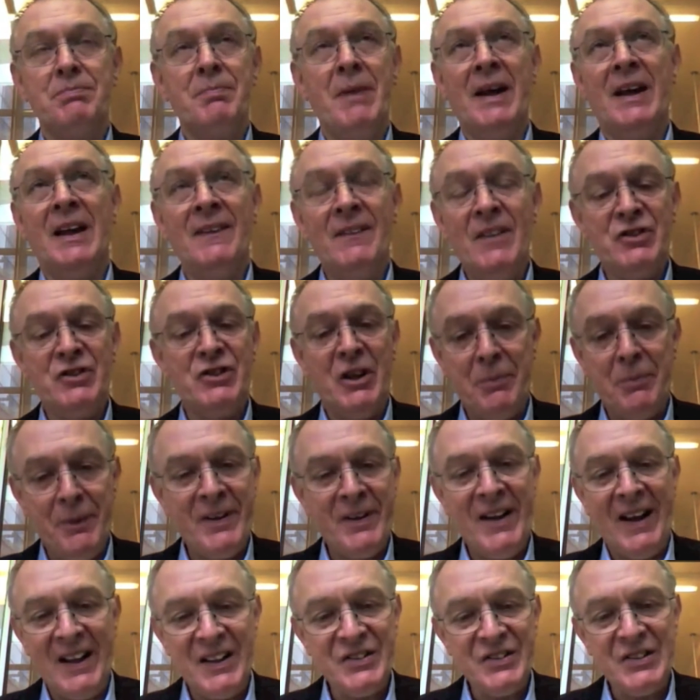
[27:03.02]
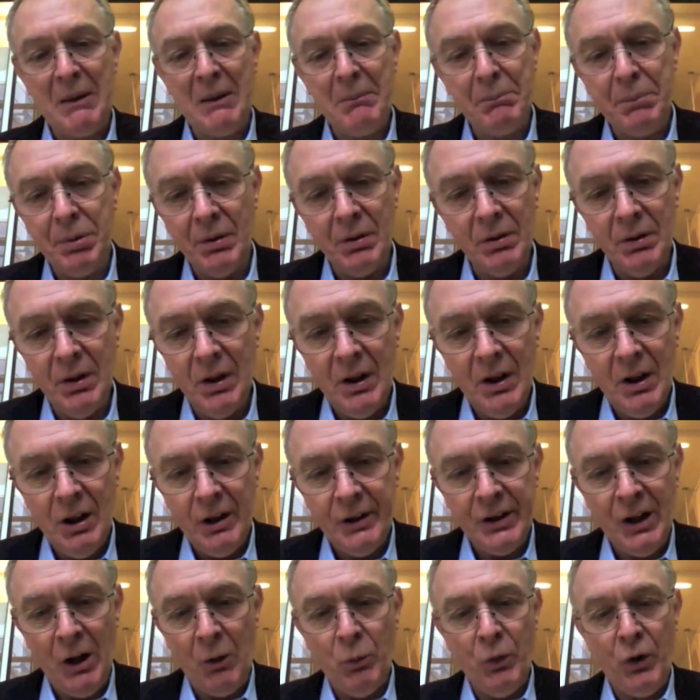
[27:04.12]
making this up an example, you
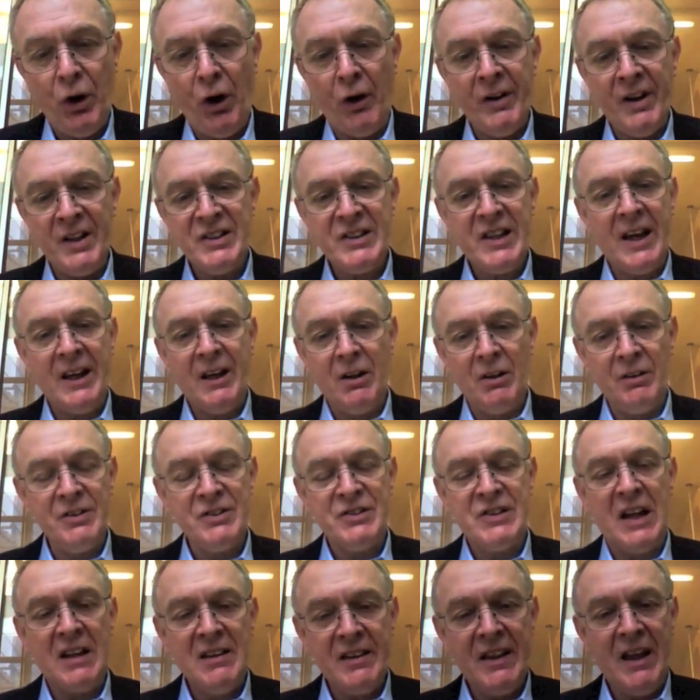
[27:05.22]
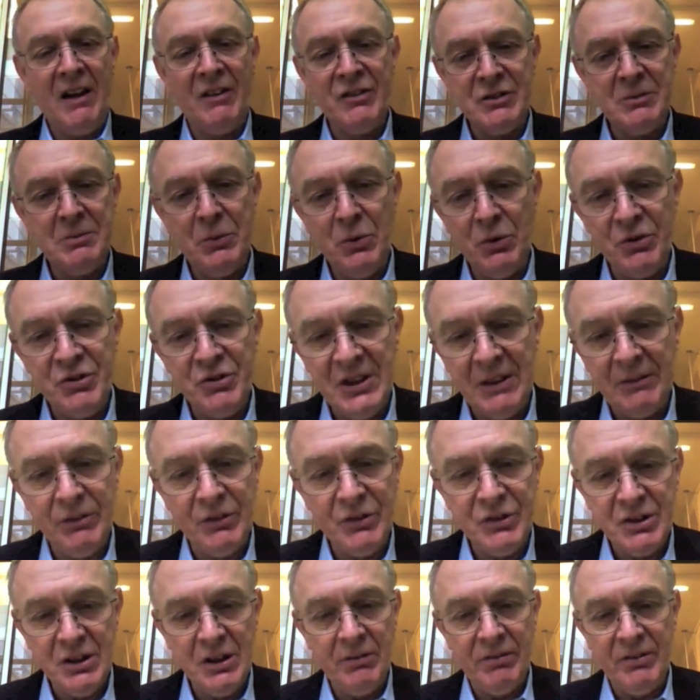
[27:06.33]
know, we're going to take on 10,000 more civil
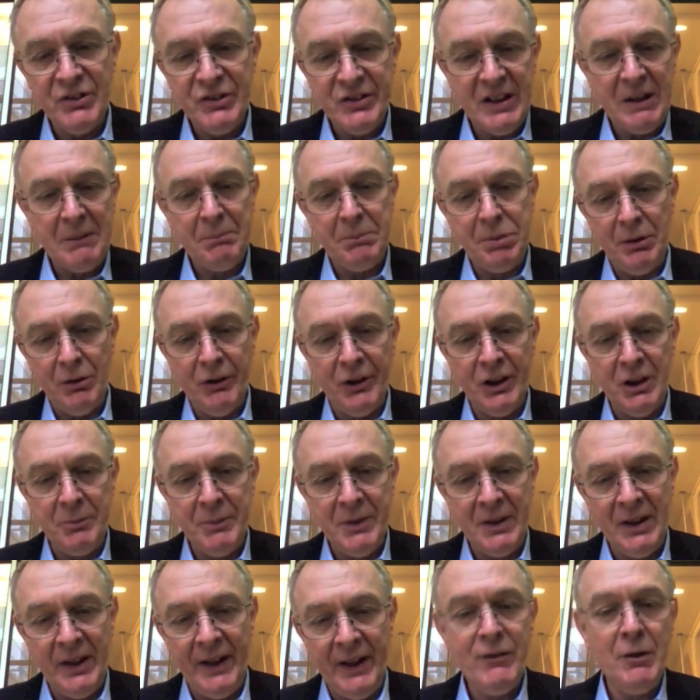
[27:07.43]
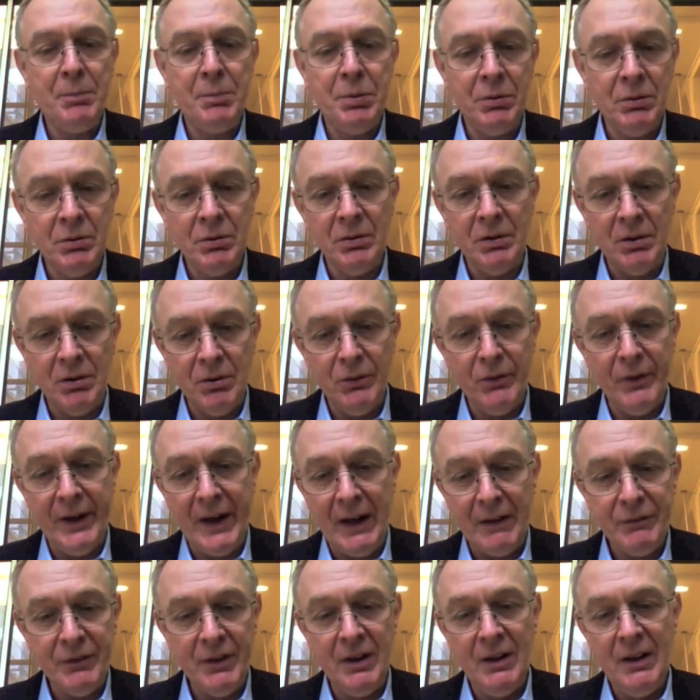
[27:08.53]
servants and employ them in Liverpool or
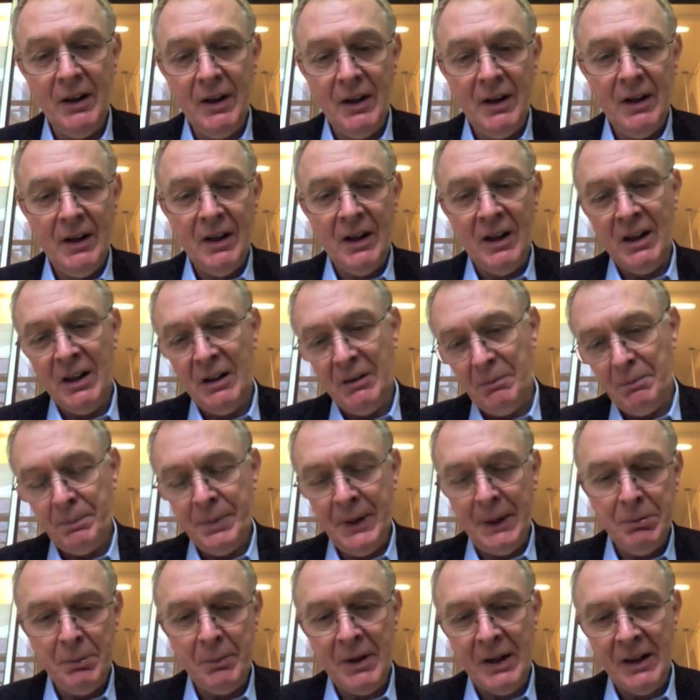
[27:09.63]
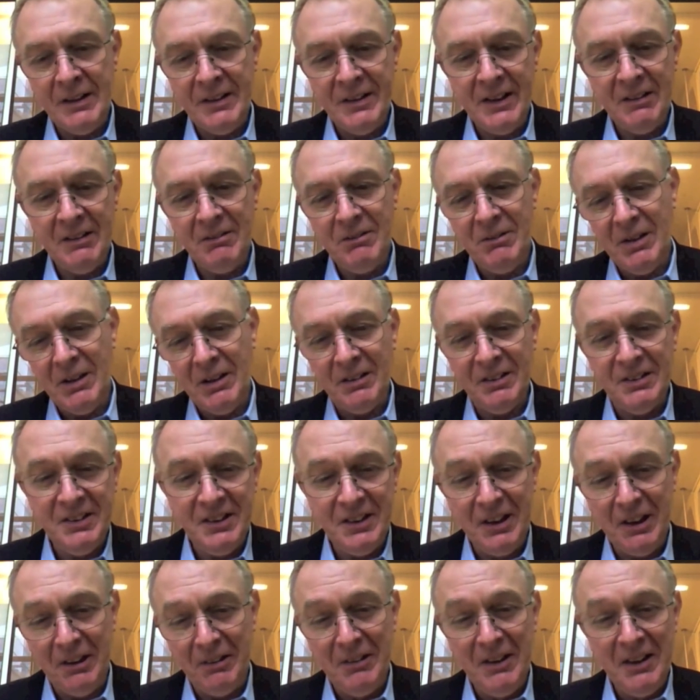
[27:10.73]
whatever, people might think, well, you
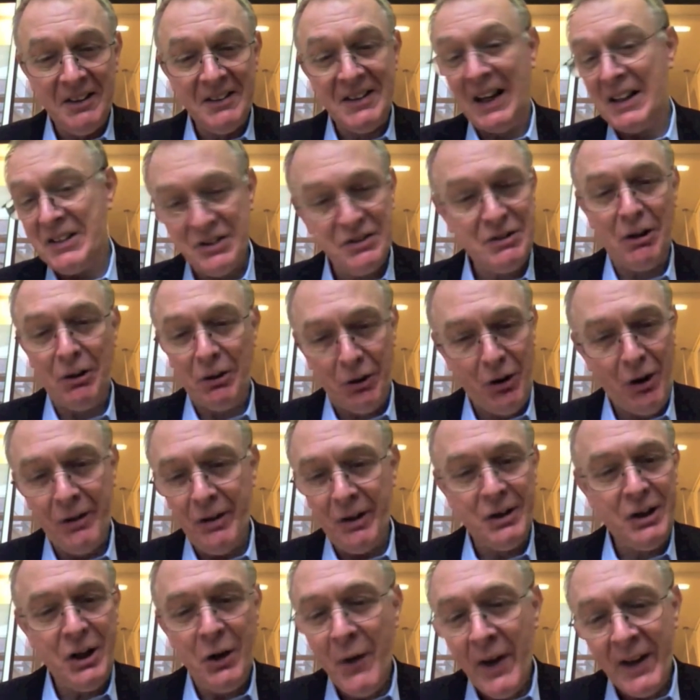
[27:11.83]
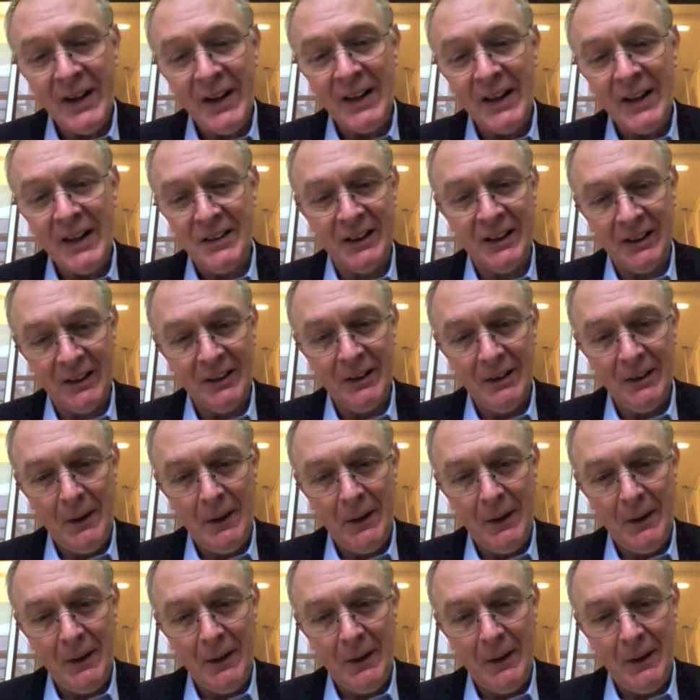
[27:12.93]
know, that's not going to do anything.